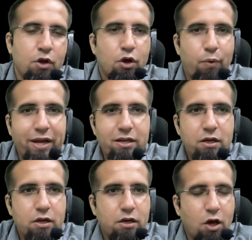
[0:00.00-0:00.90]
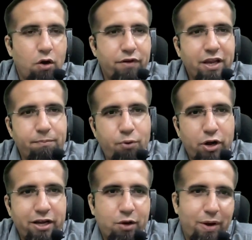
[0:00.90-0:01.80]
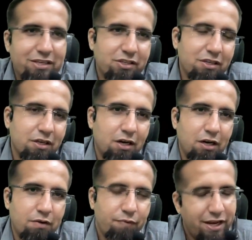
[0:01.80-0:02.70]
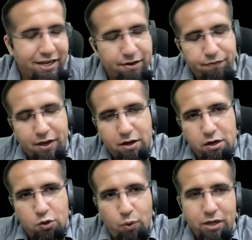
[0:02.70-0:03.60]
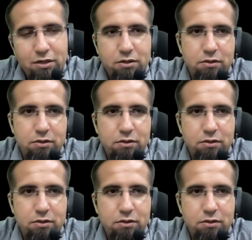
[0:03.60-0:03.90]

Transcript: Right? Now a very important question, a very difficult one.